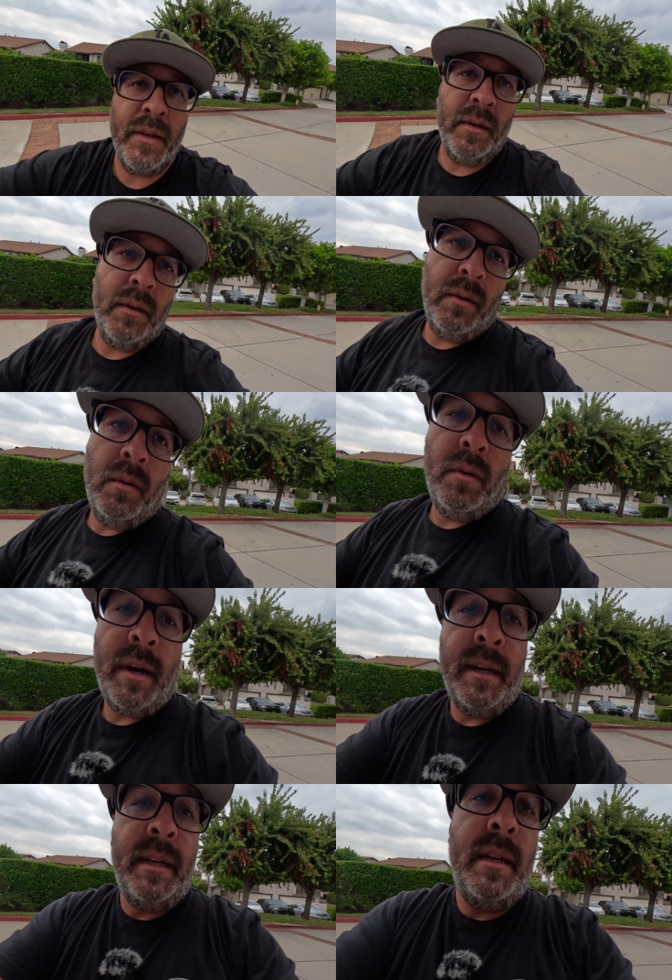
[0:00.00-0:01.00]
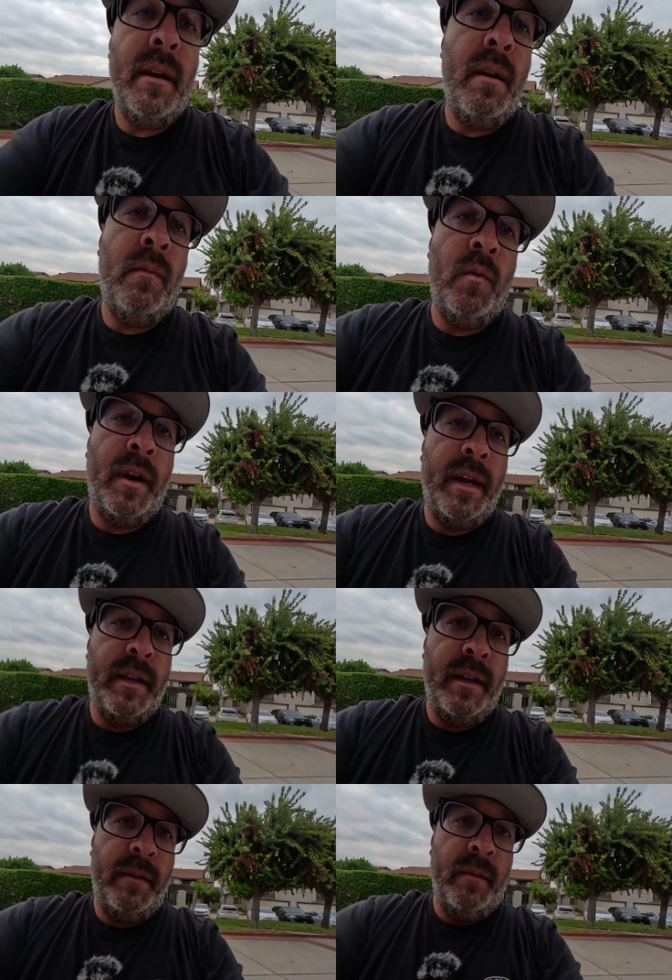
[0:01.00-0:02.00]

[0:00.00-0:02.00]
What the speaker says: a little idea of what I did.